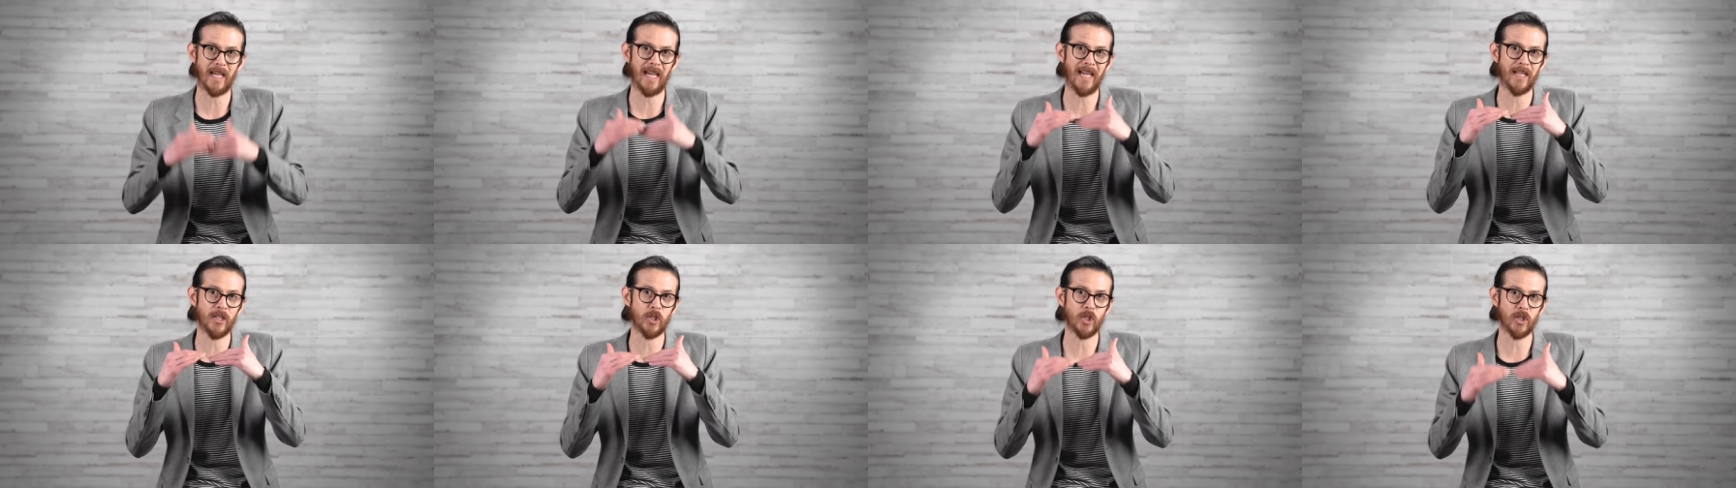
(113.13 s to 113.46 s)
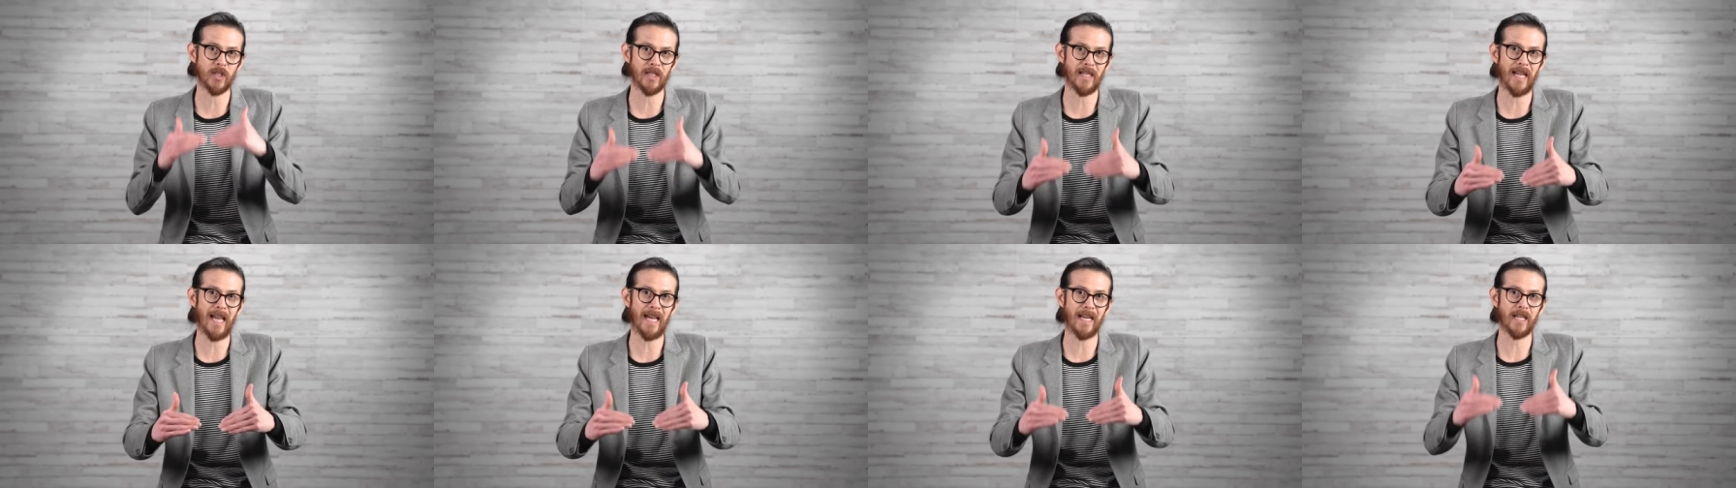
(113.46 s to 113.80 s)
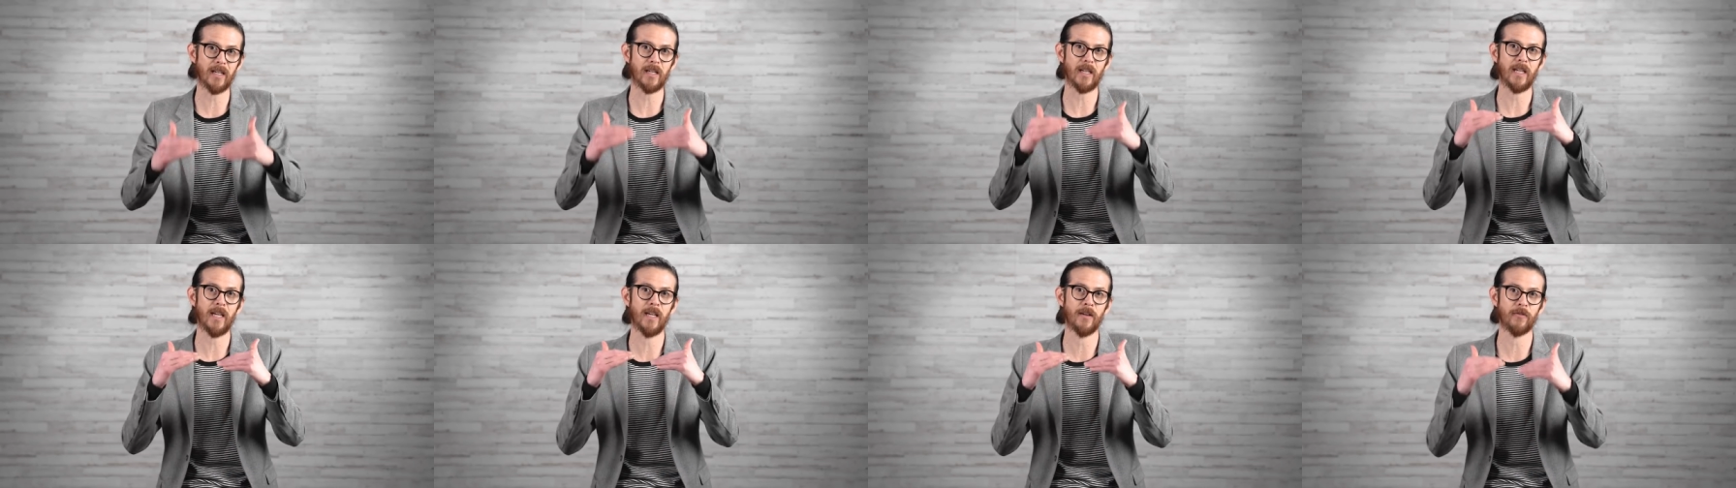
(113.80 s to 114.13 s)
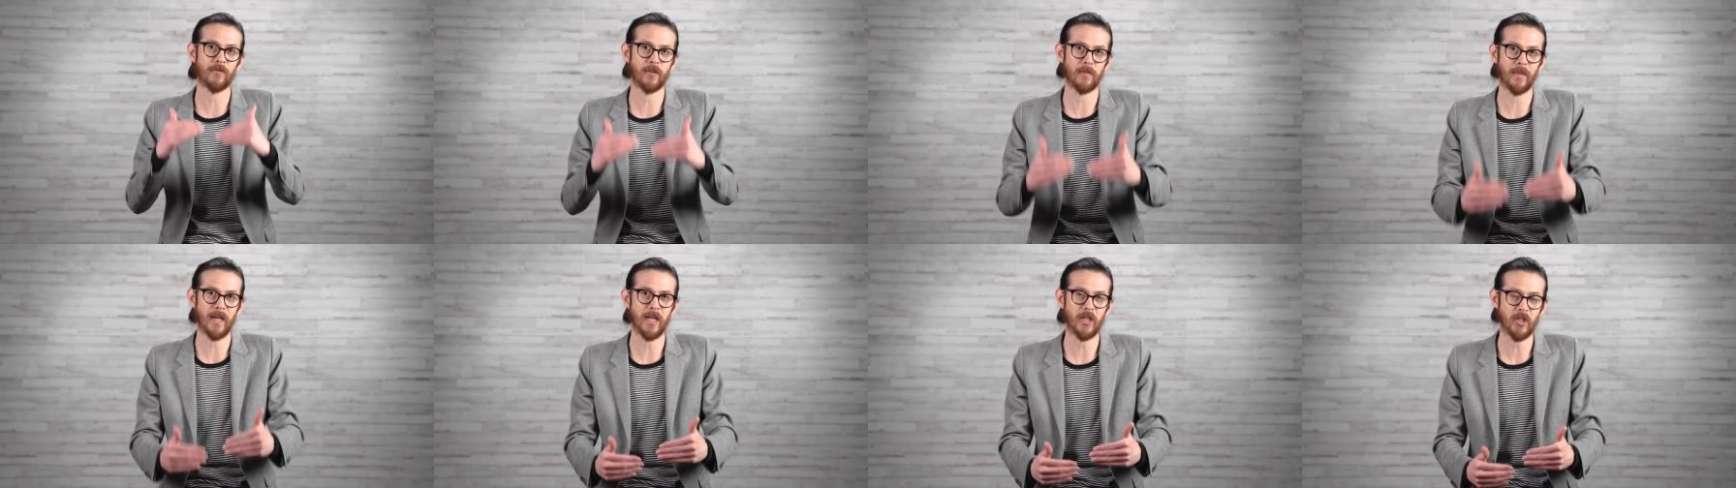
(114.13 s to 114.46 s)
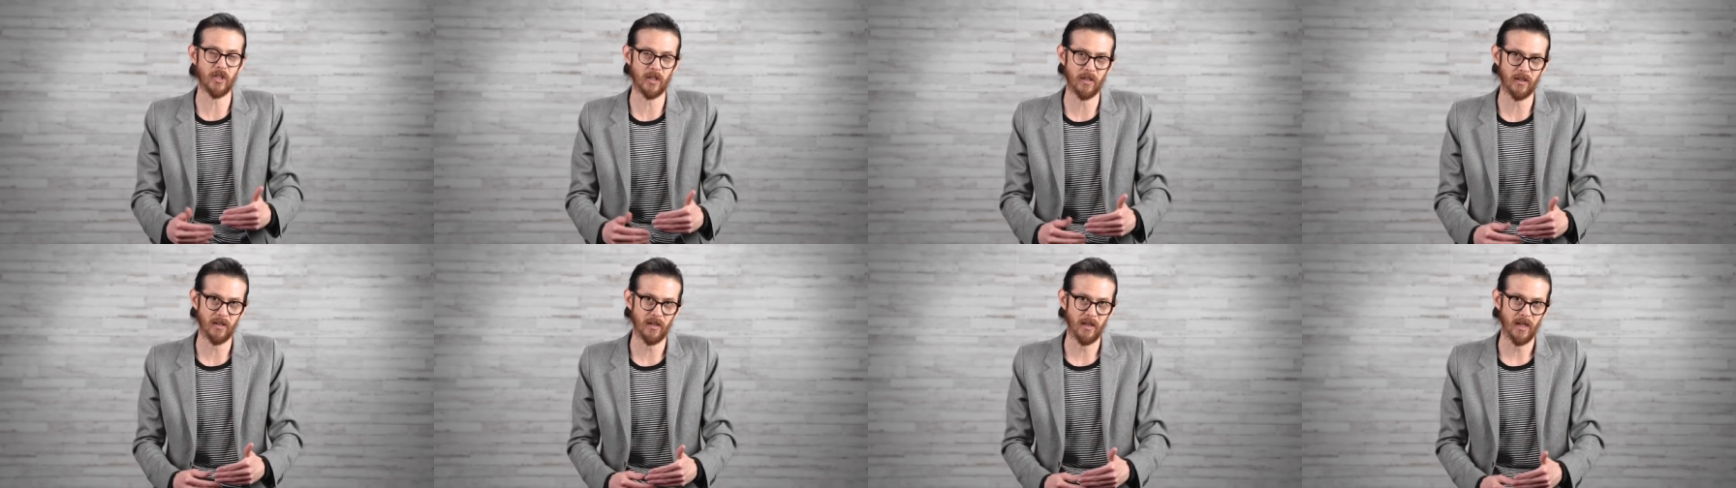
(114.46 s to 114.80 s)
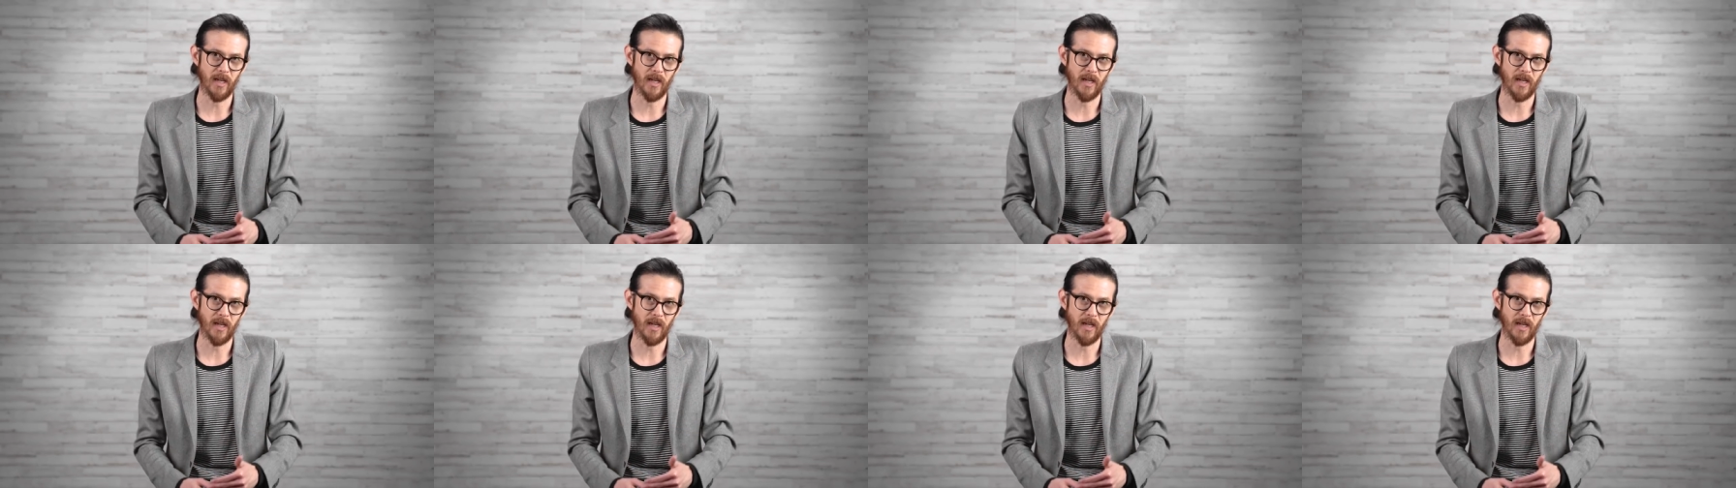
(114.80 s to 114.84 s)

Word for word: and genetic information.